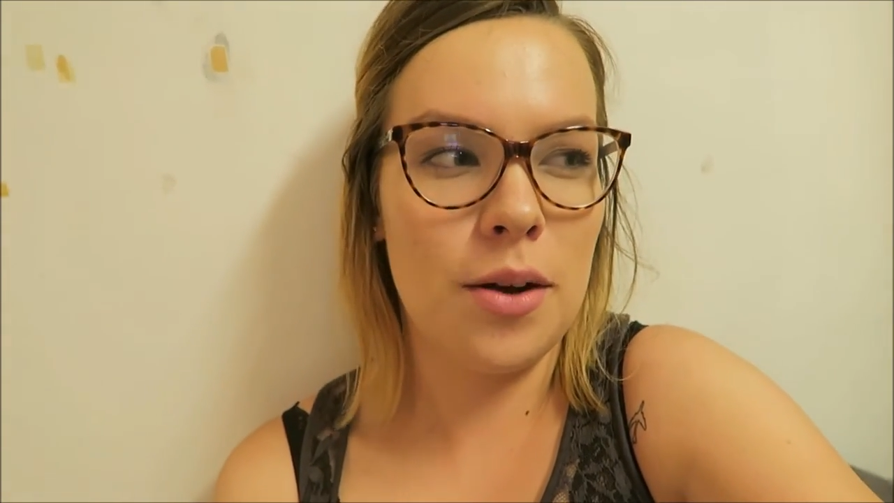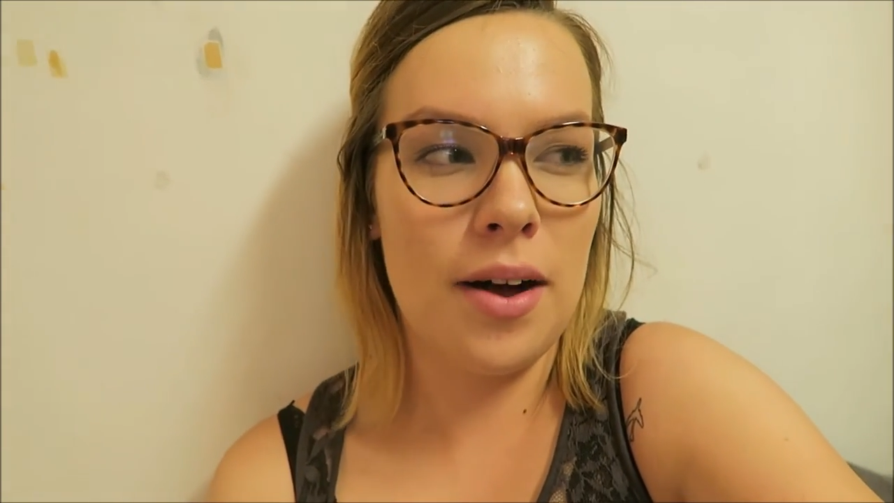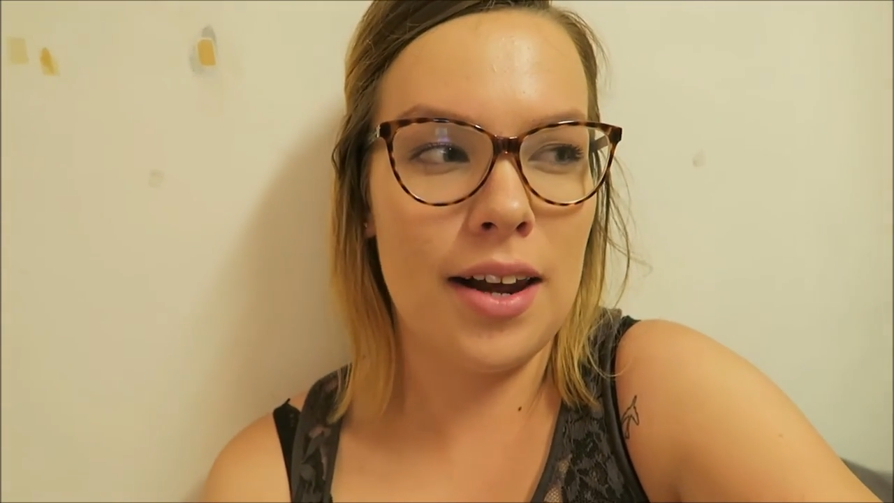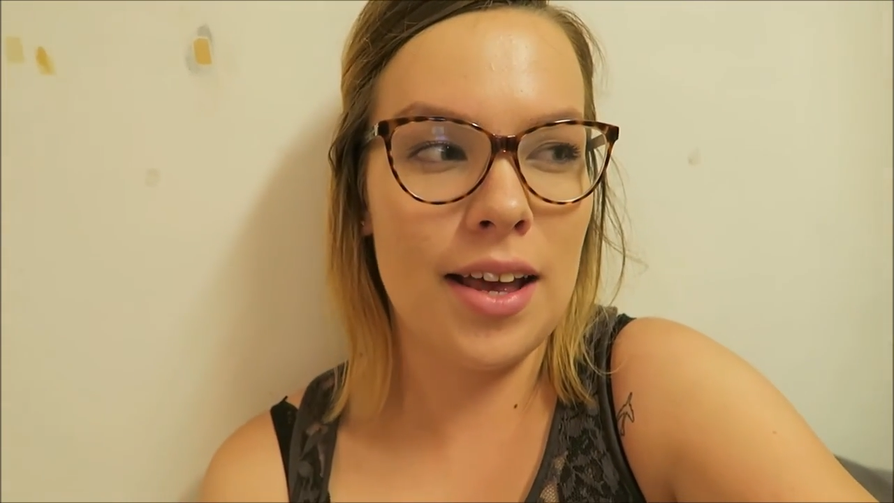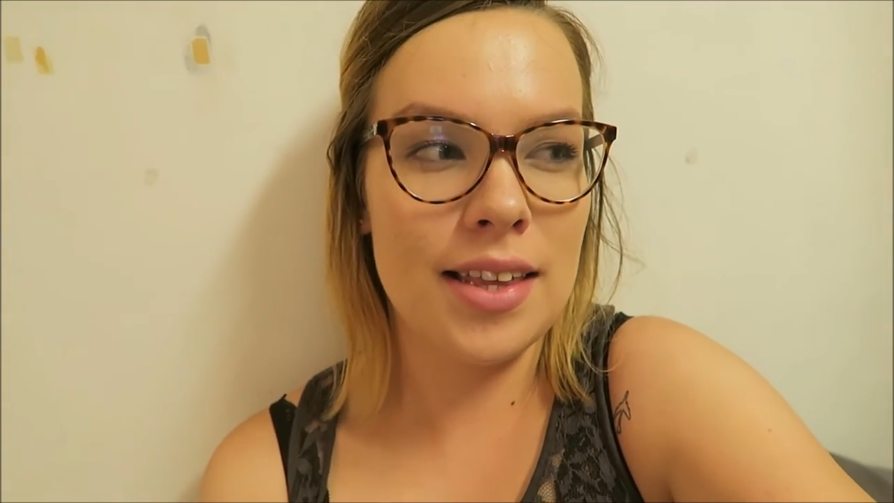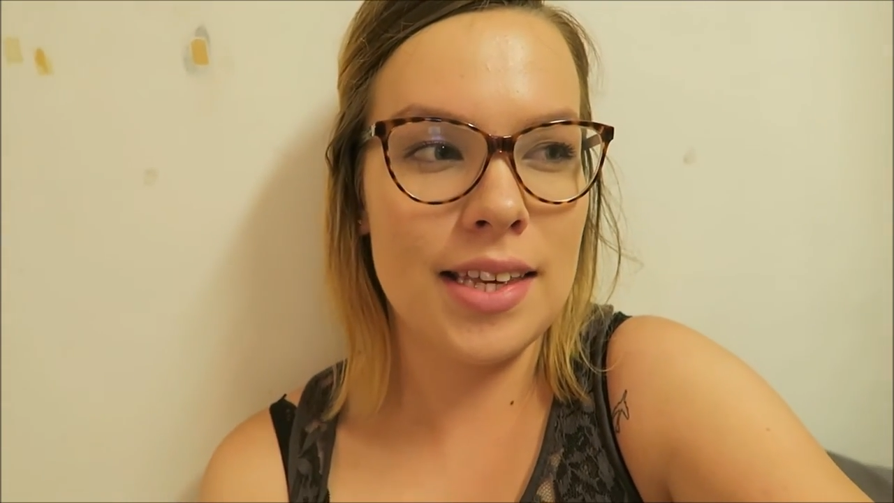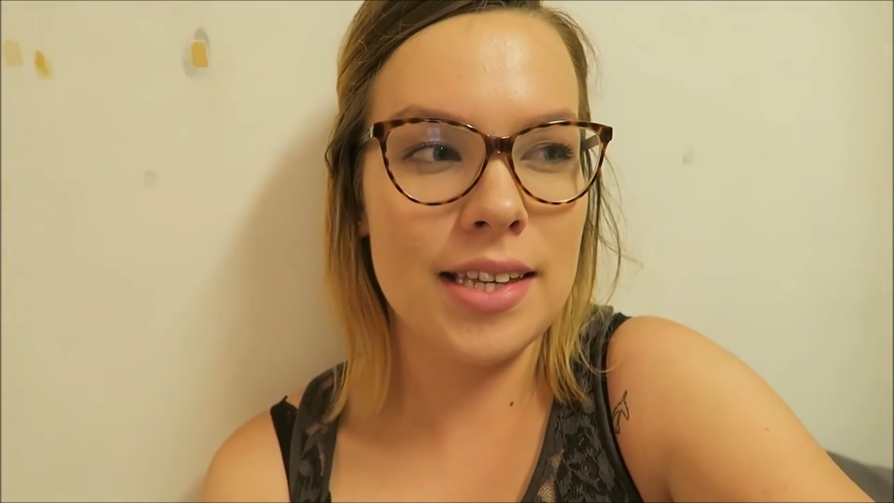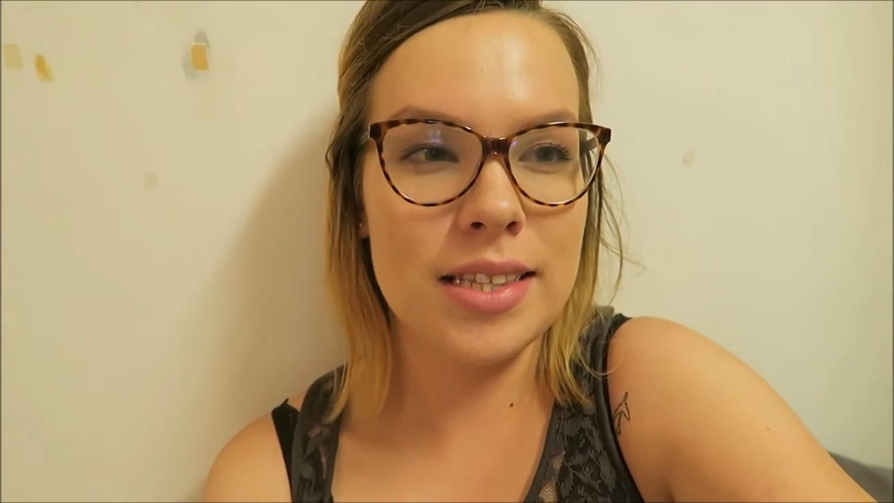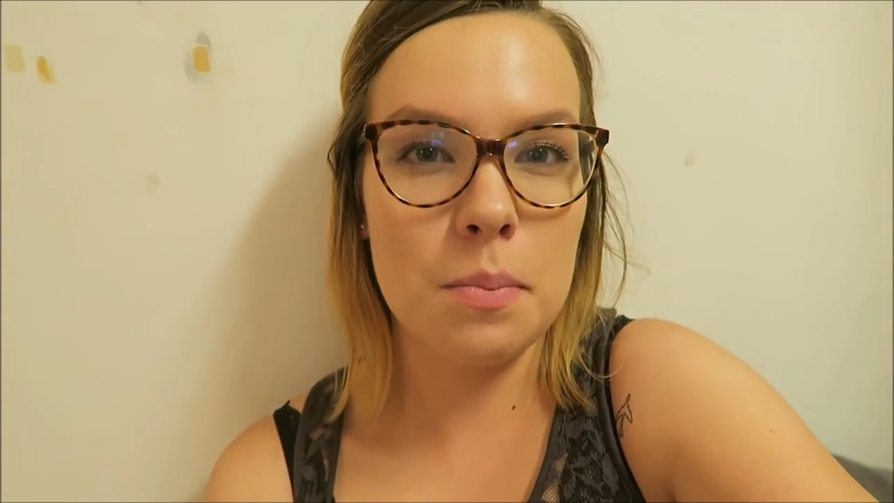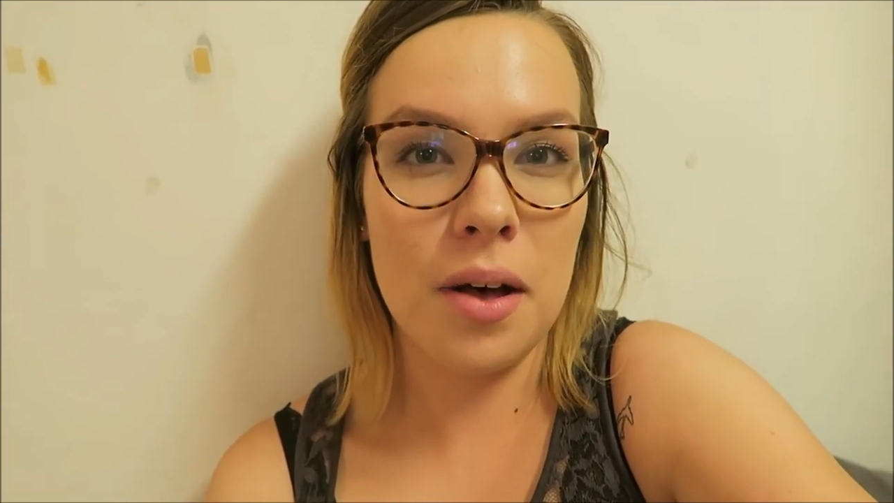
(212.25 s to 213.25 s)
quite like
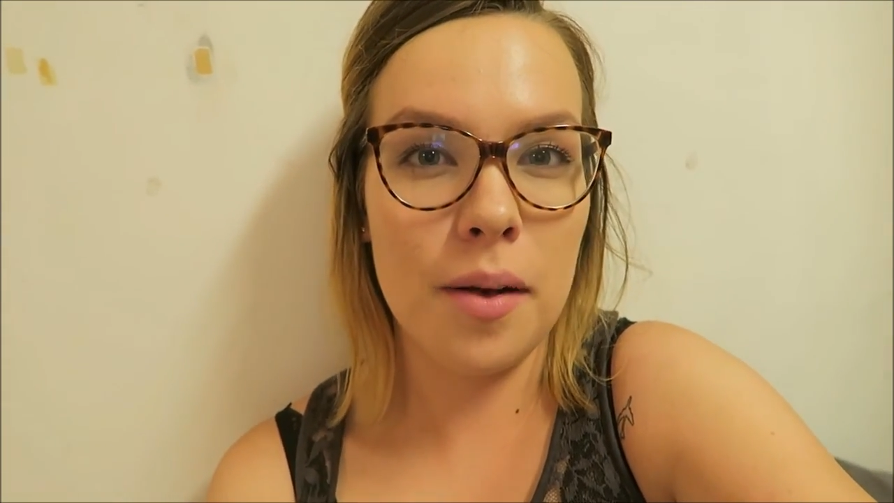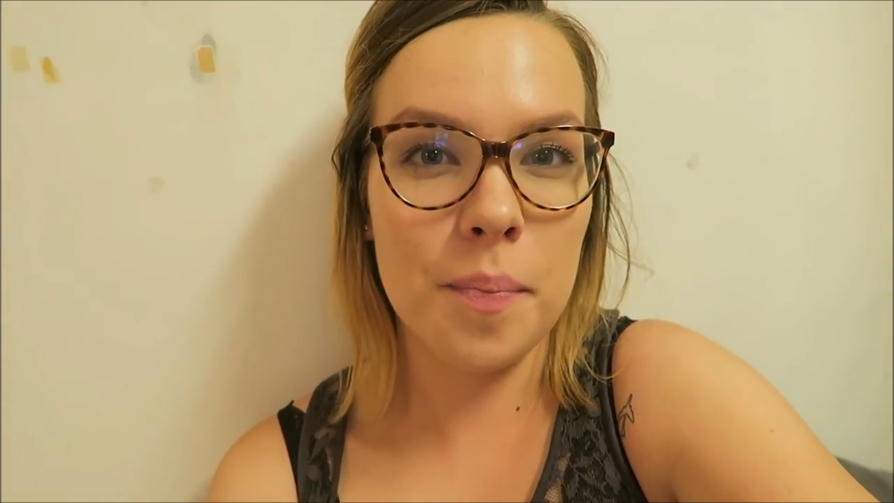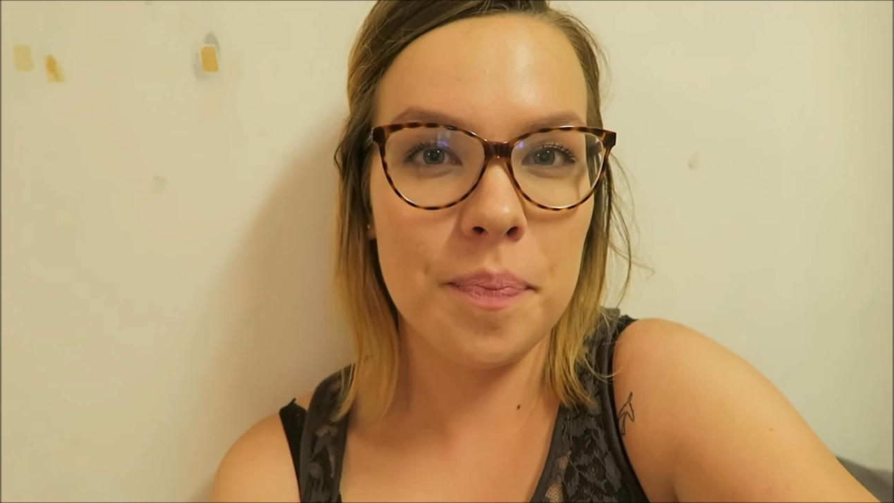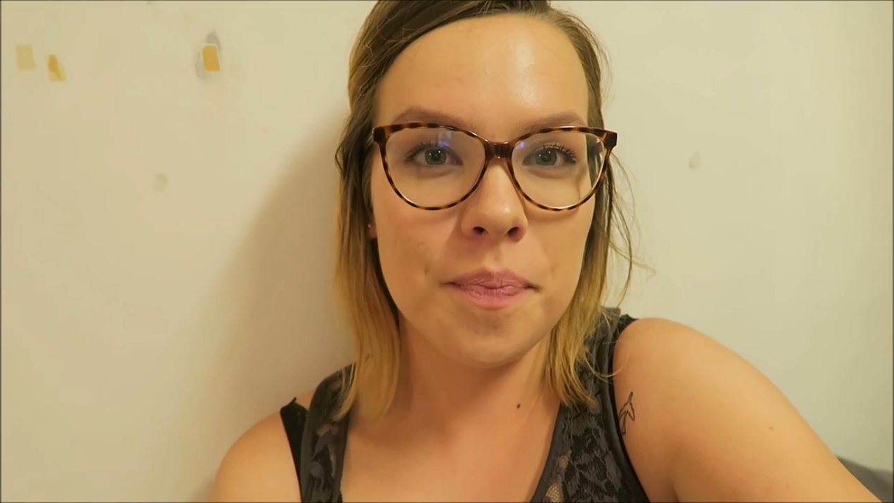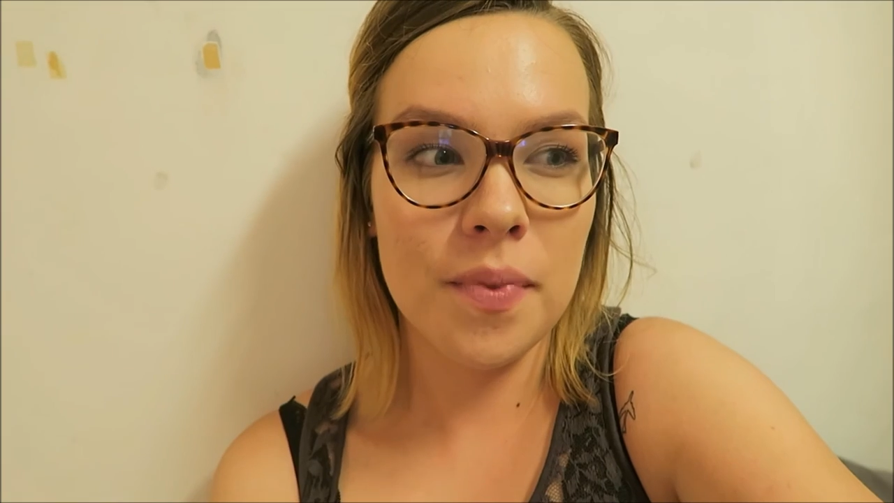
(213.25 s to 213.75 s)
this, but